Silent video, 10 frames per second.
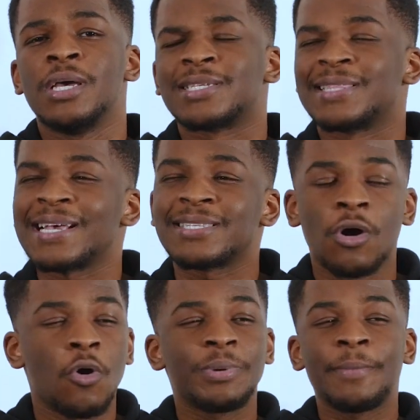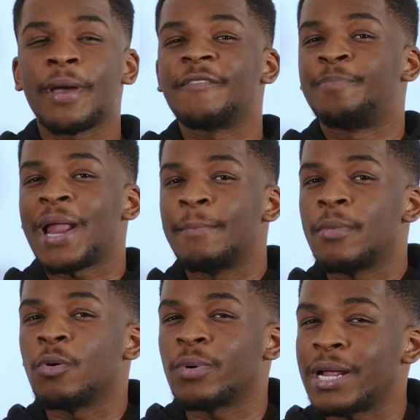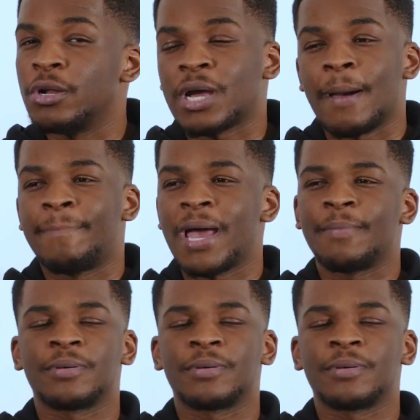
So that's the only bit of black mark when I look at Pep.